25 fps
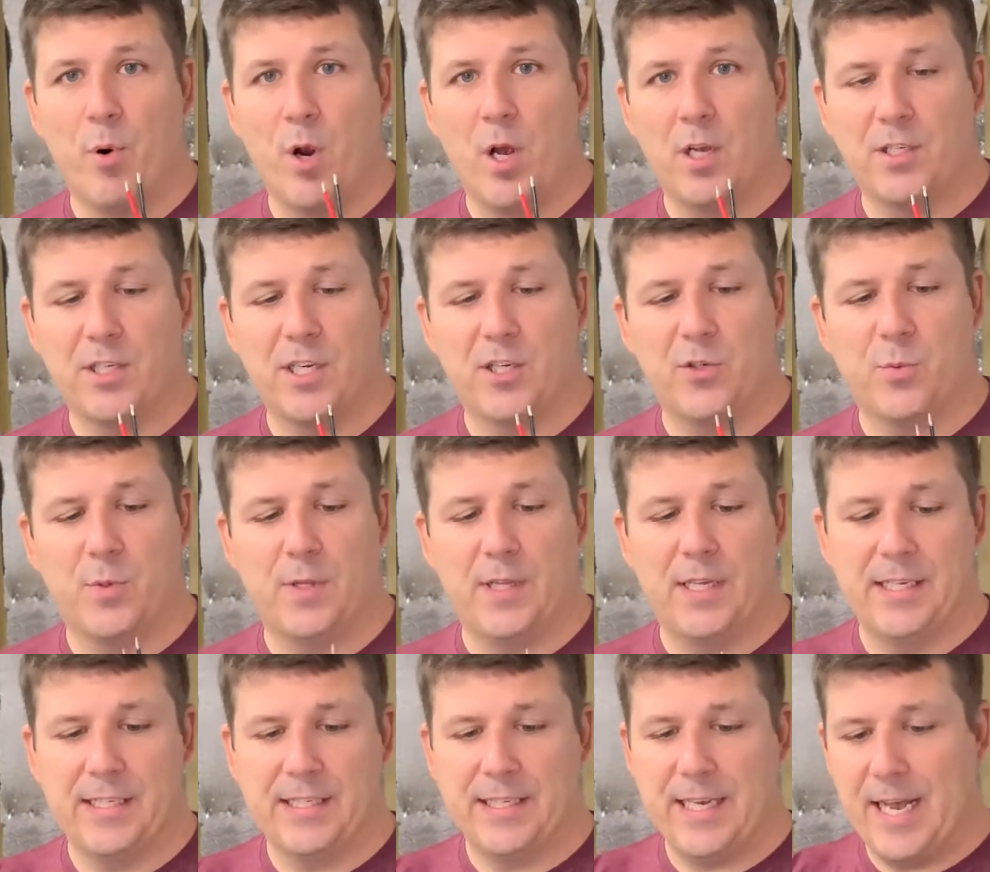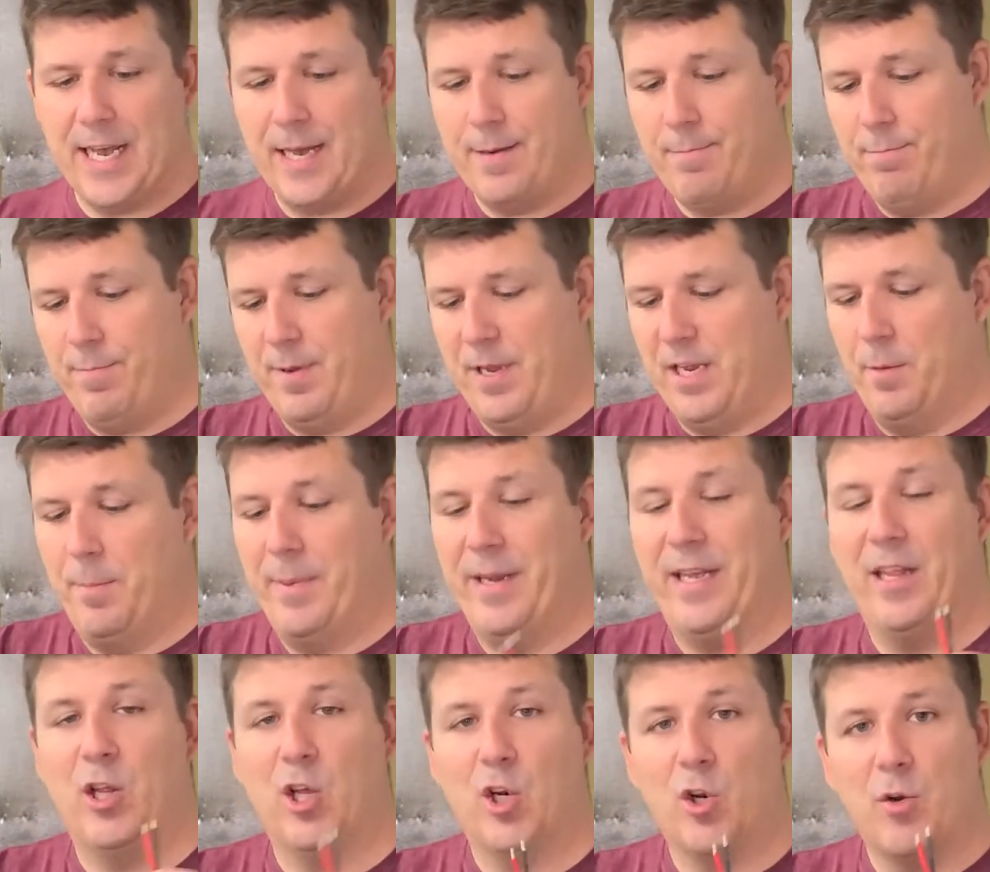process with this side. It'll
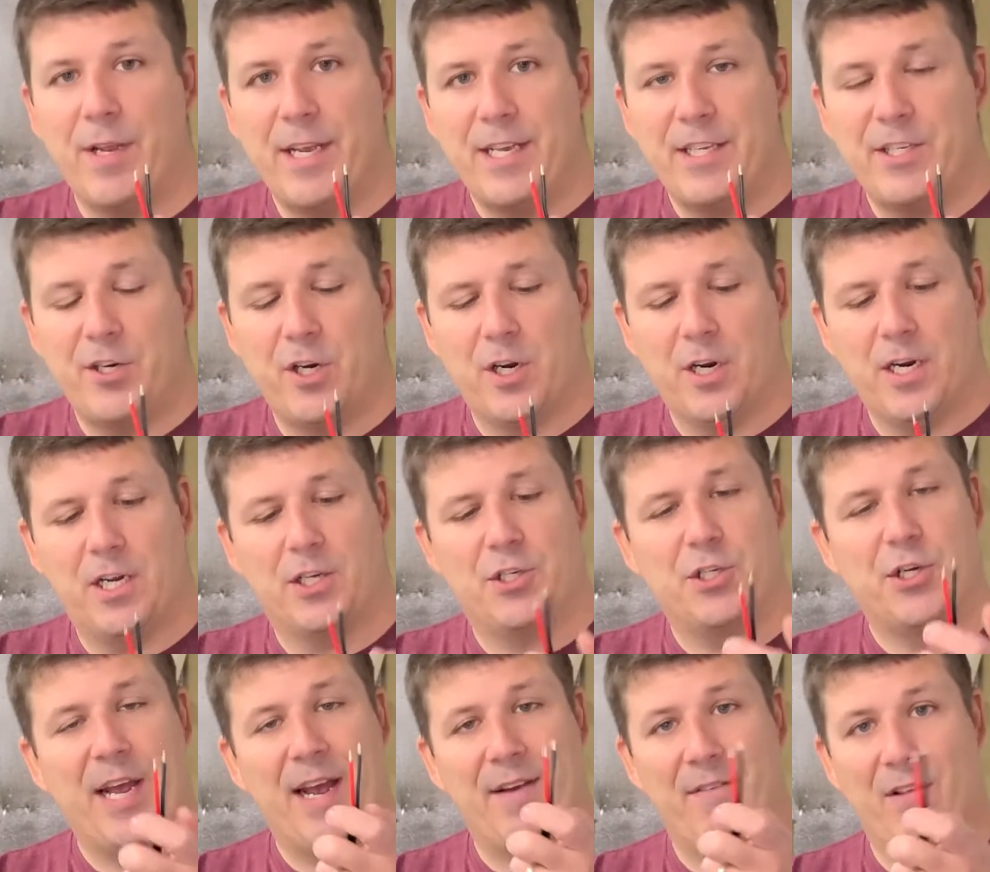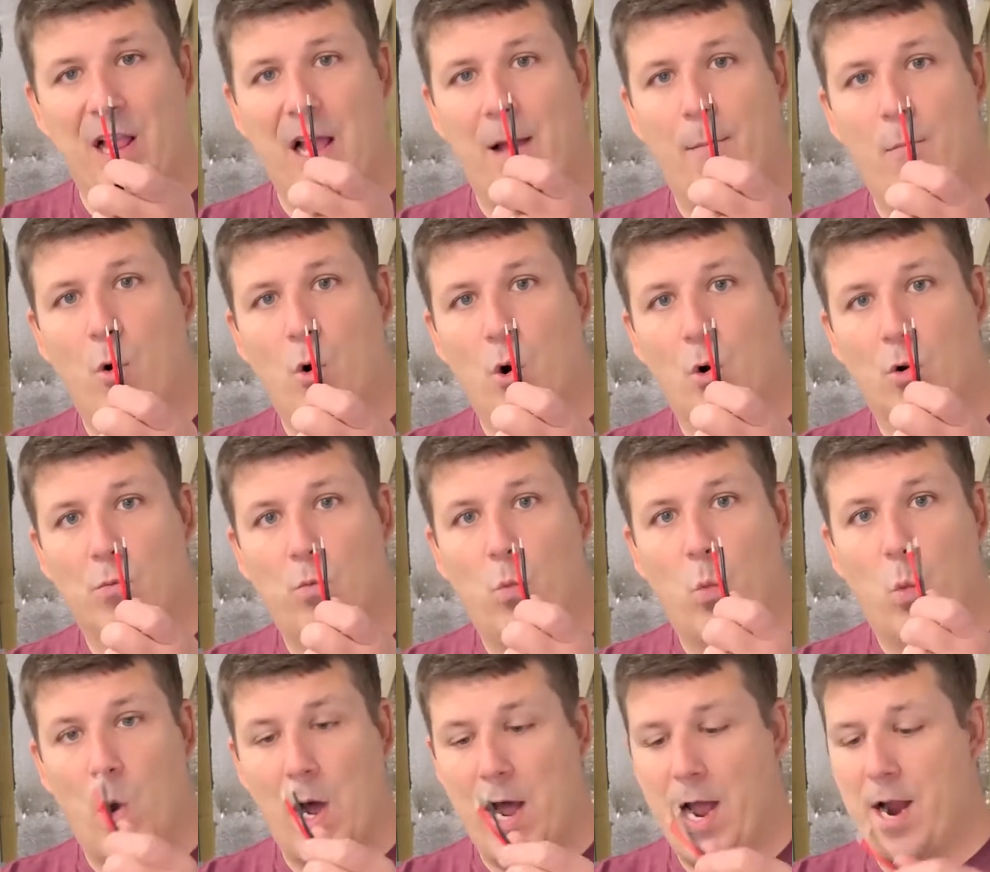be a little easier because you have a lot more
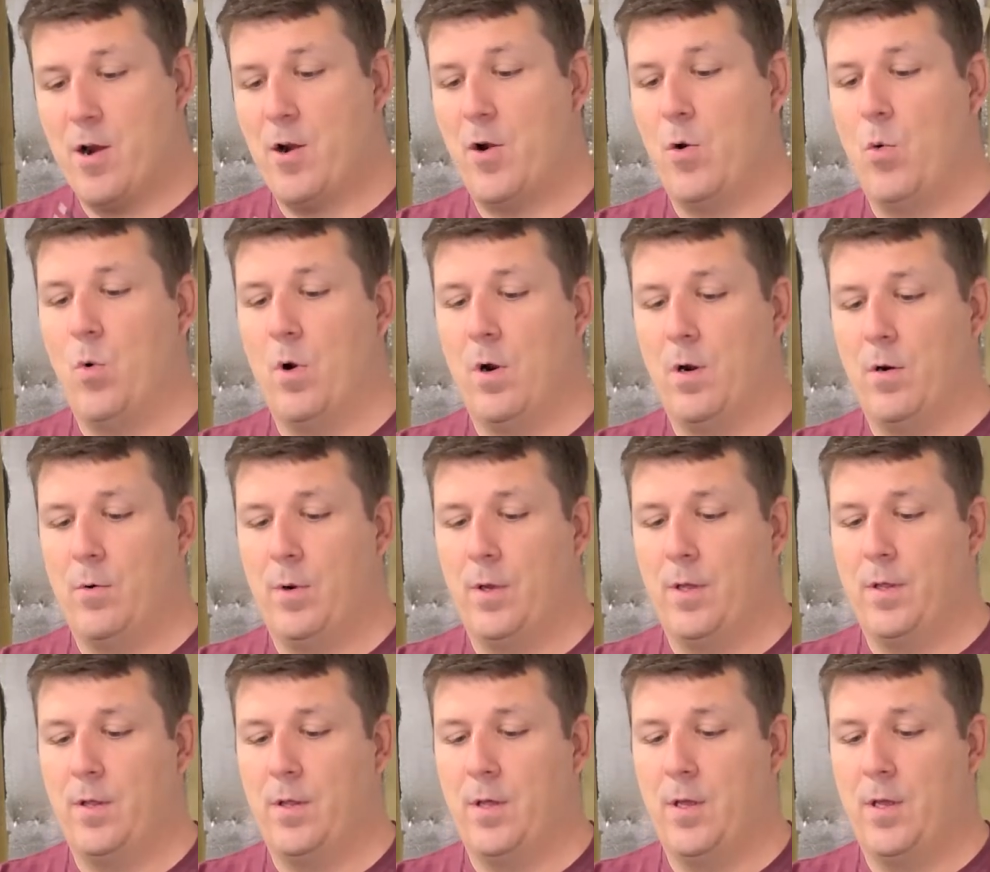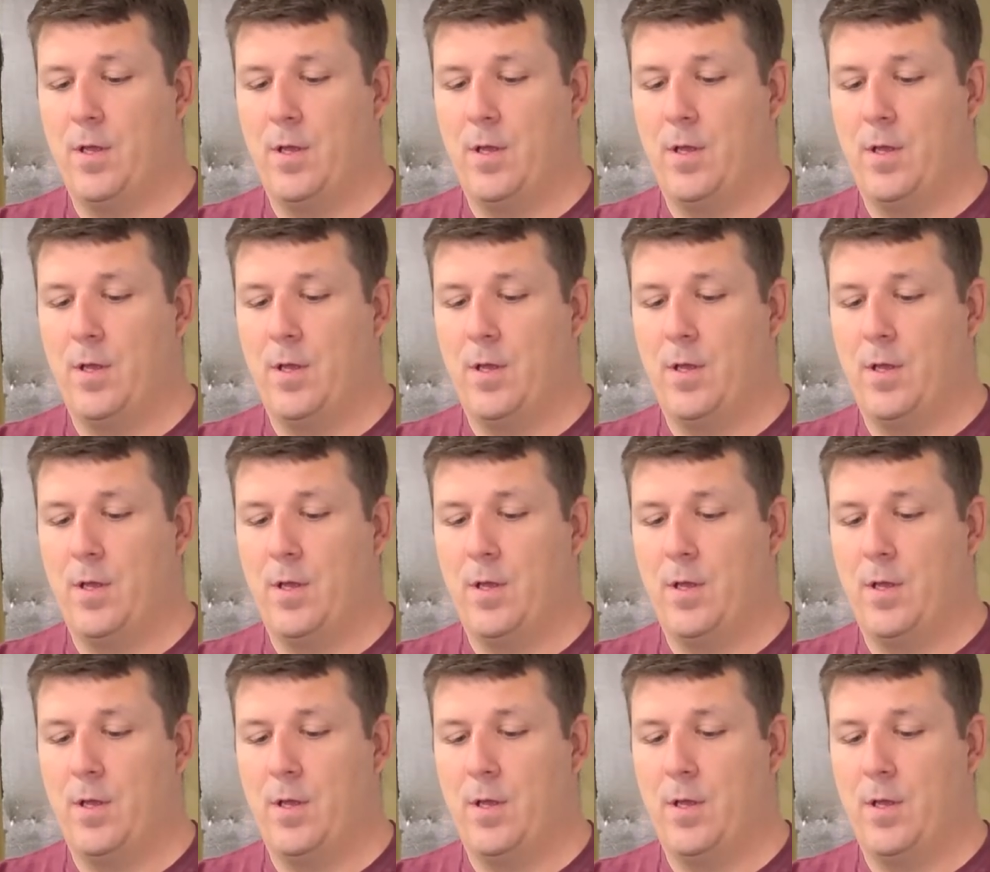wire to work with.